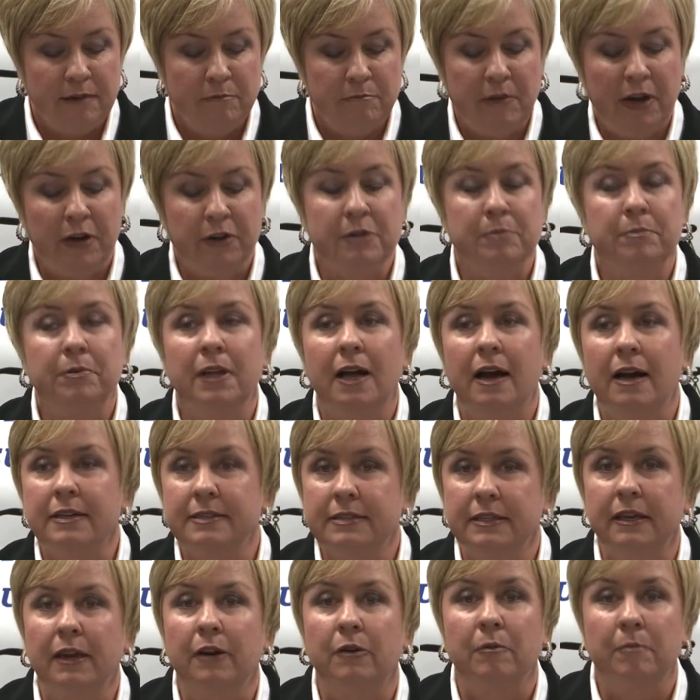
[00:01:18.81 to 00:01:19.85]
Mayor de
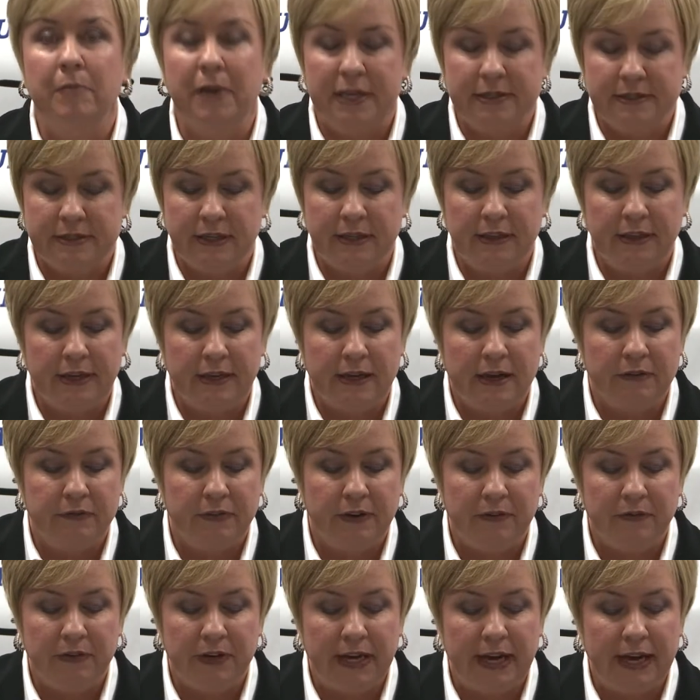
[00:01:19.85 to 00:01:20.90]
Blasio, amazingly enough,
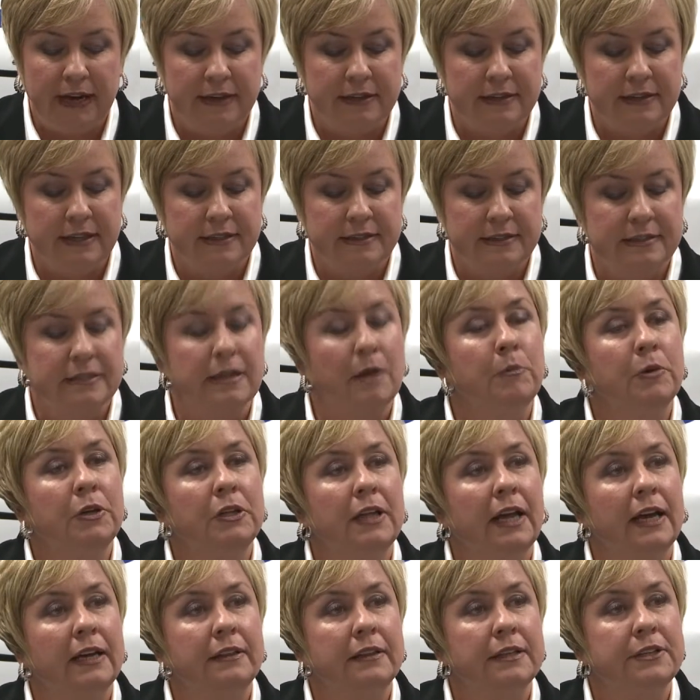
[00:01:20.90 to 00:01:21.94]
even added that someone
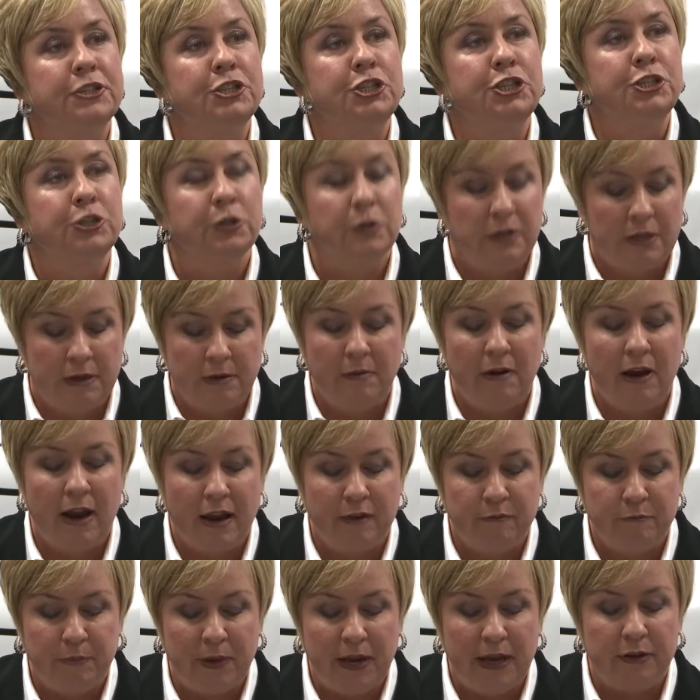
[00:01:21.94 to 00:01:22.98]
like this shouldn't
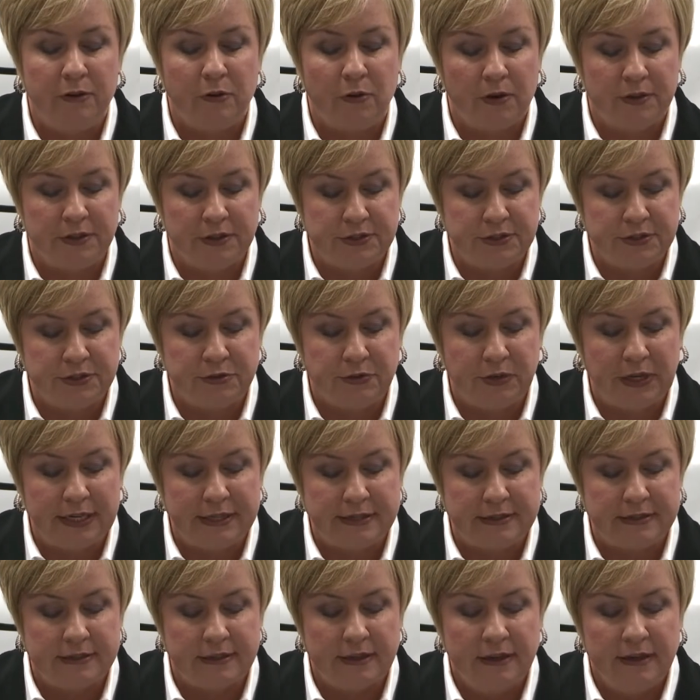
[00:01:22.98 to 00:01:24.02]
have been on the
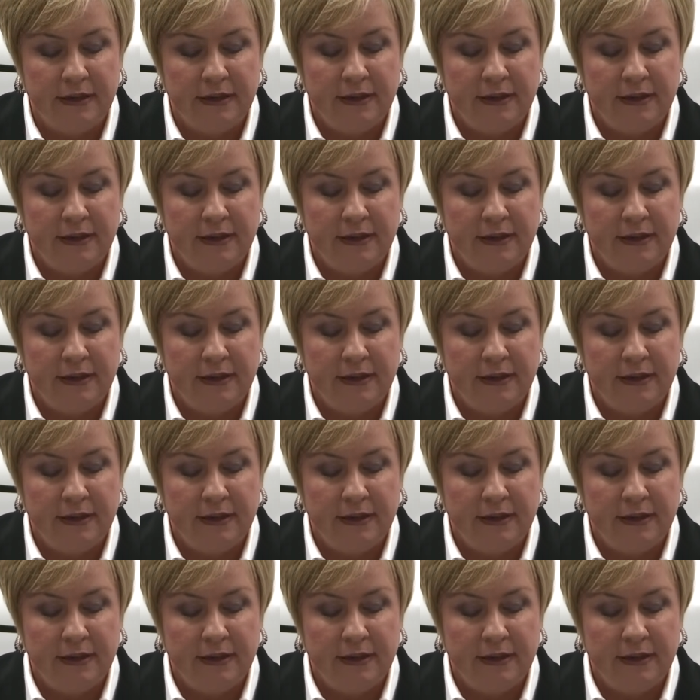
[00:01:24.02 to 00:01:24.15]
streets.